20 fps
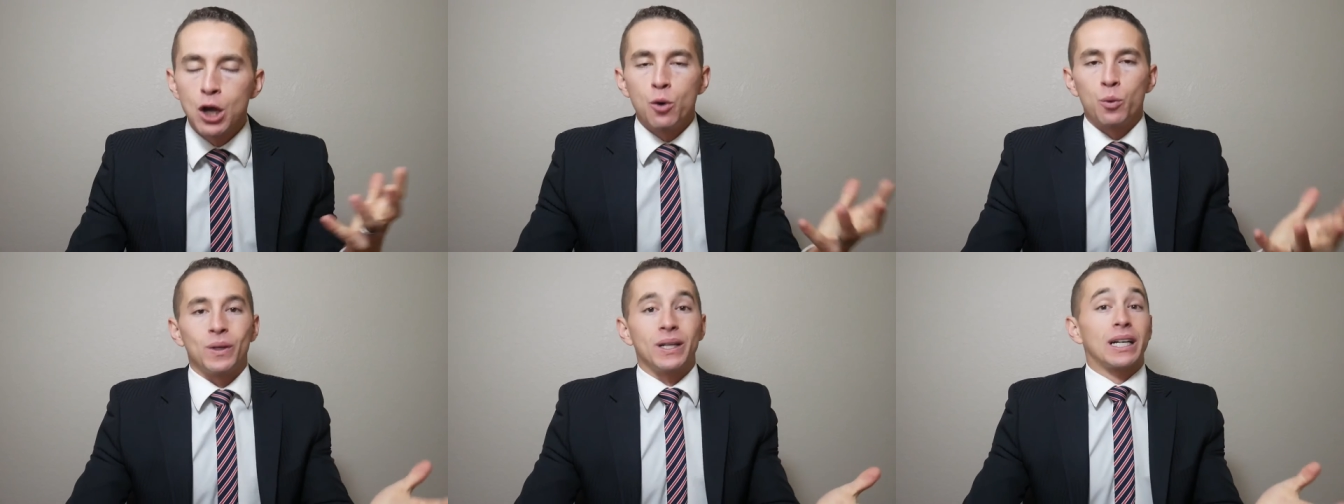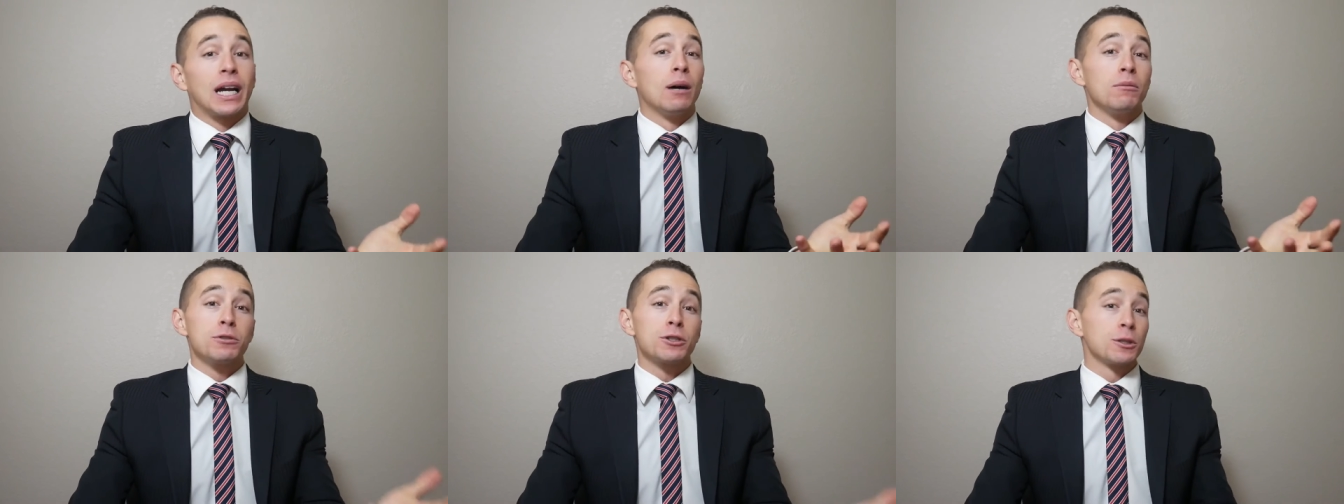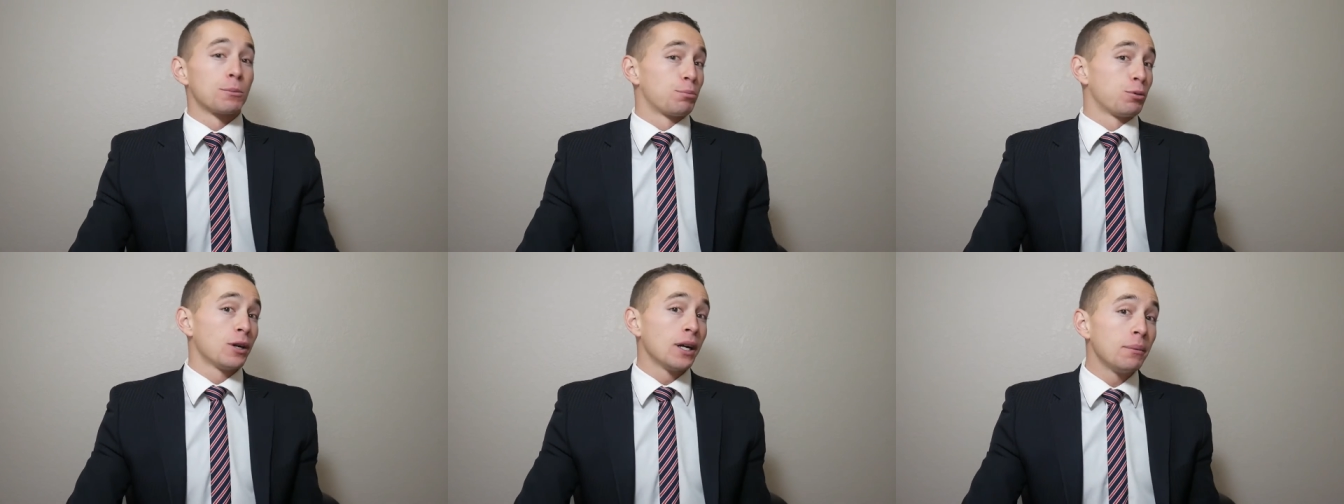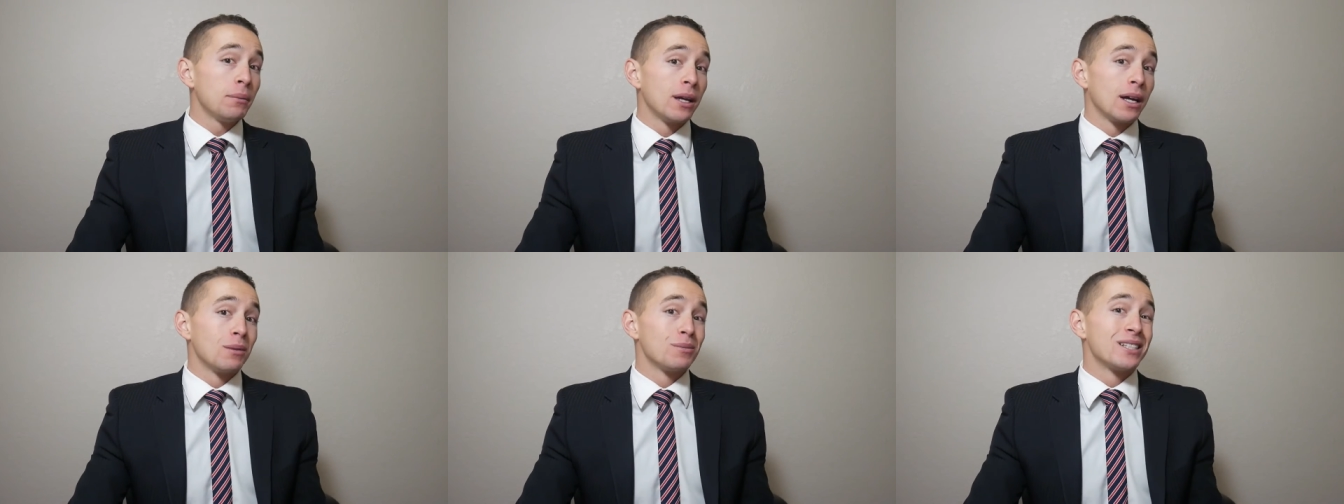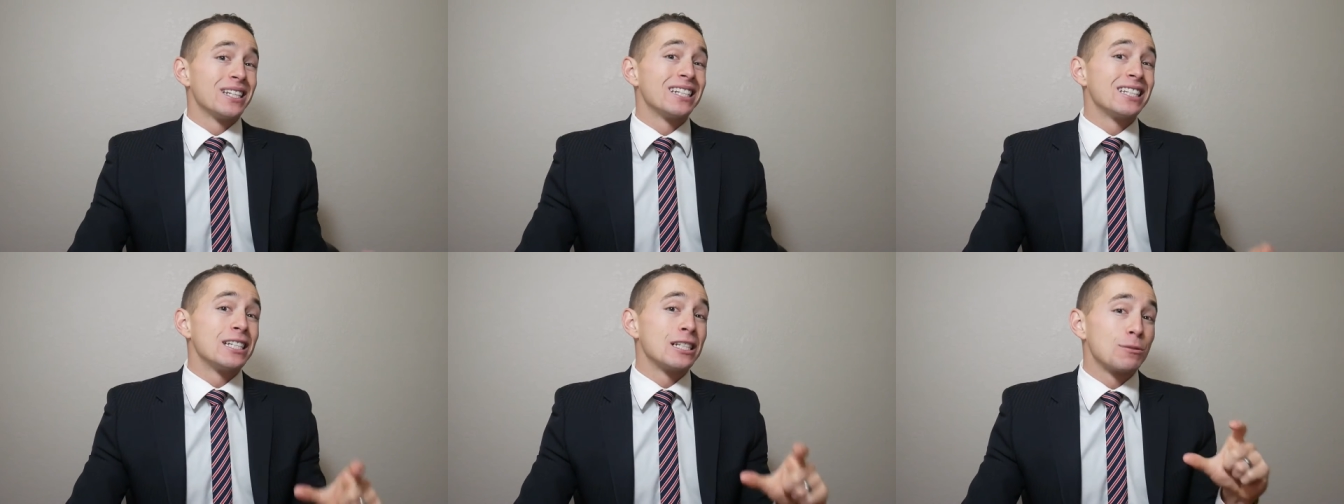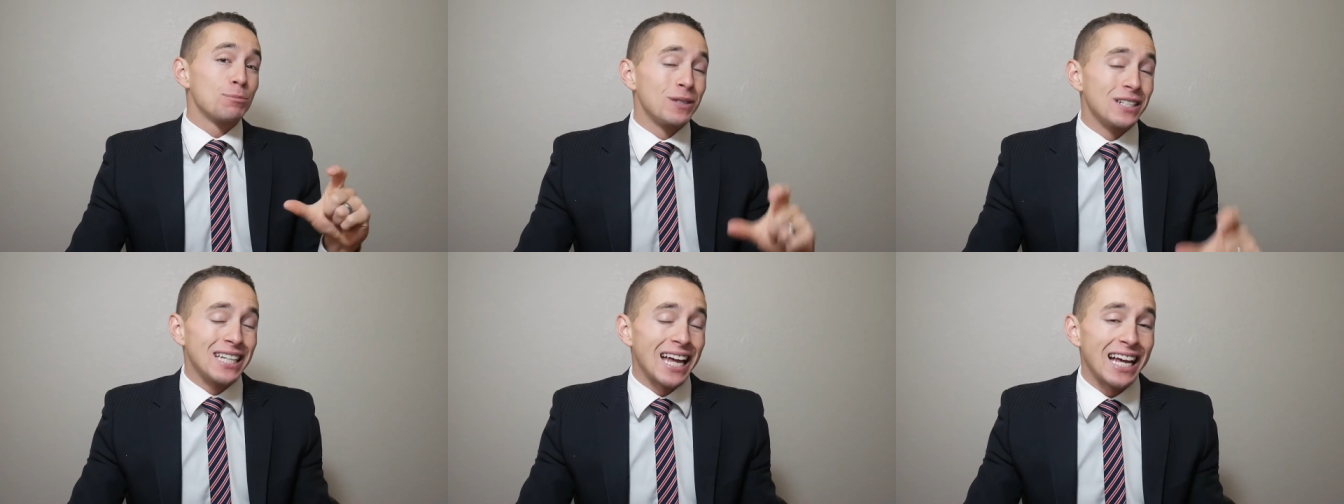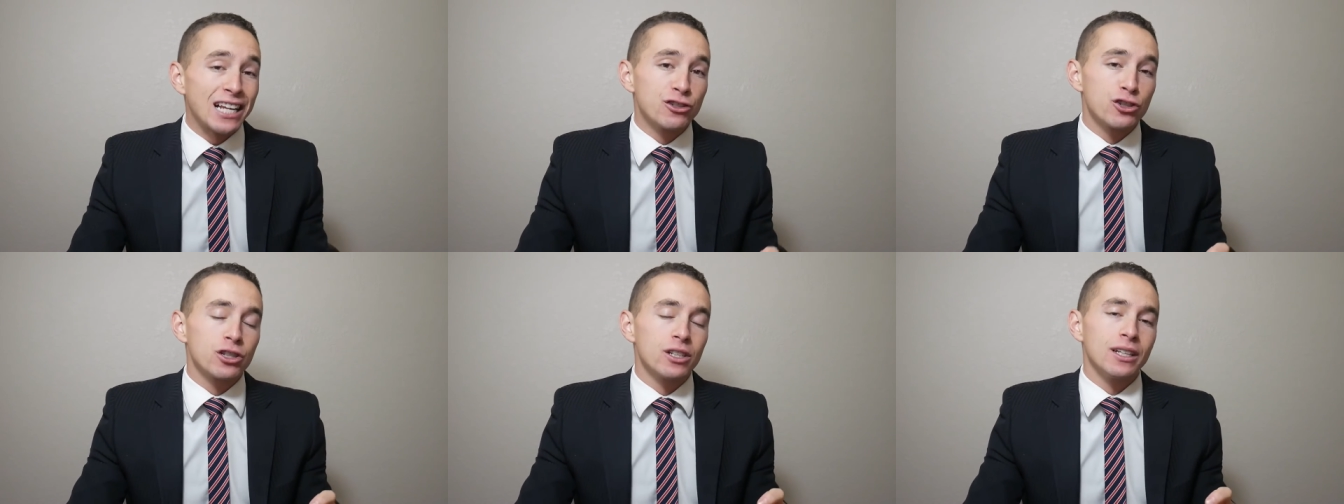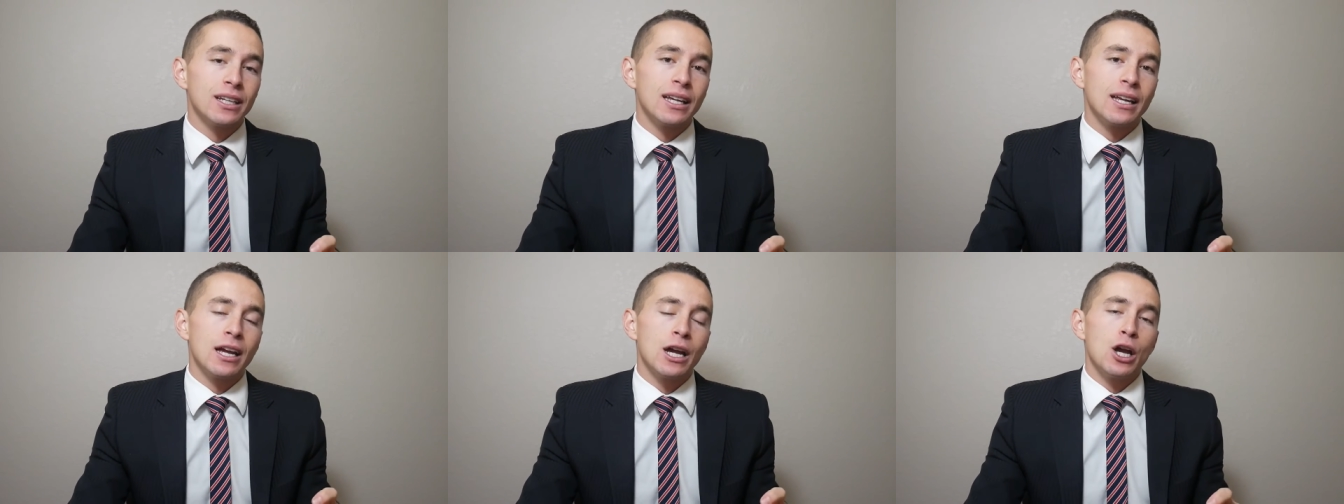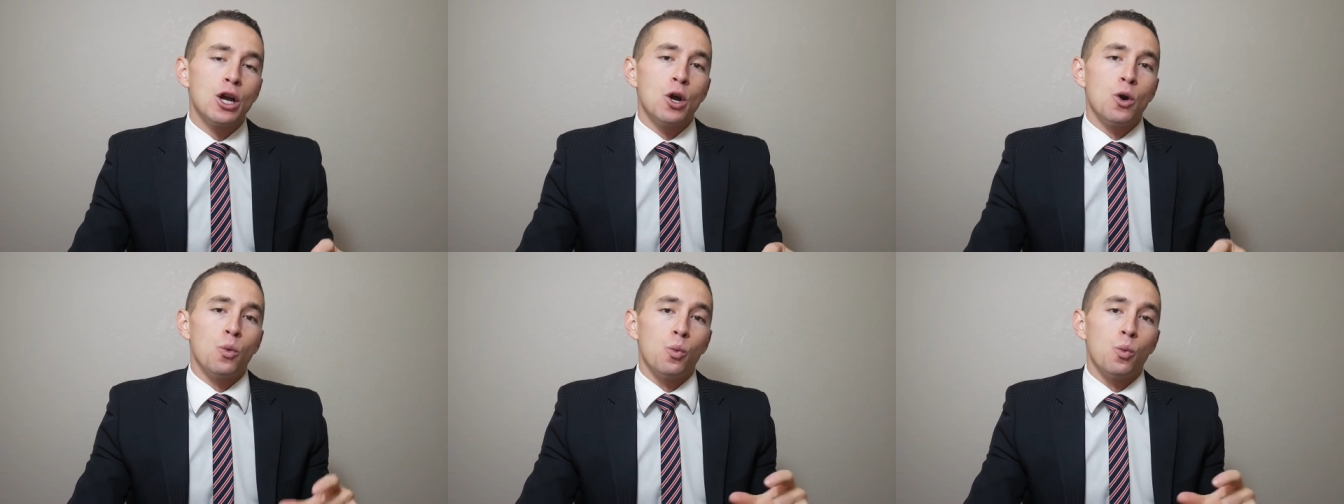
When it comes to premiums, this is potentially